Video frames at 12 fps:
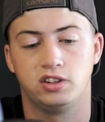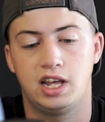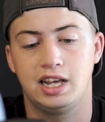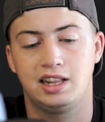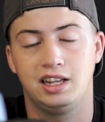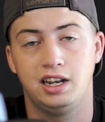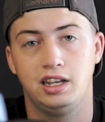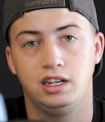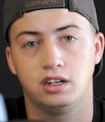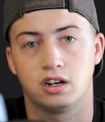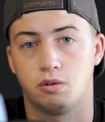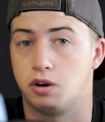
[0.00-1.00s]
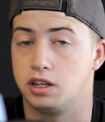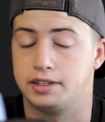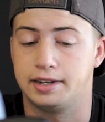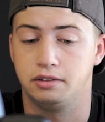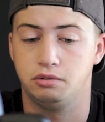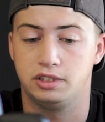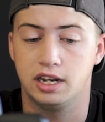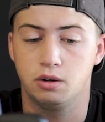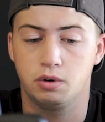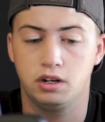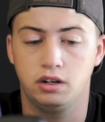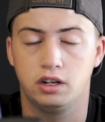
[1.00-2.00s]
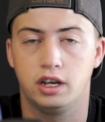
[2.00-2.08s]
light cleaning, you're gonna wanna dilute 10:1,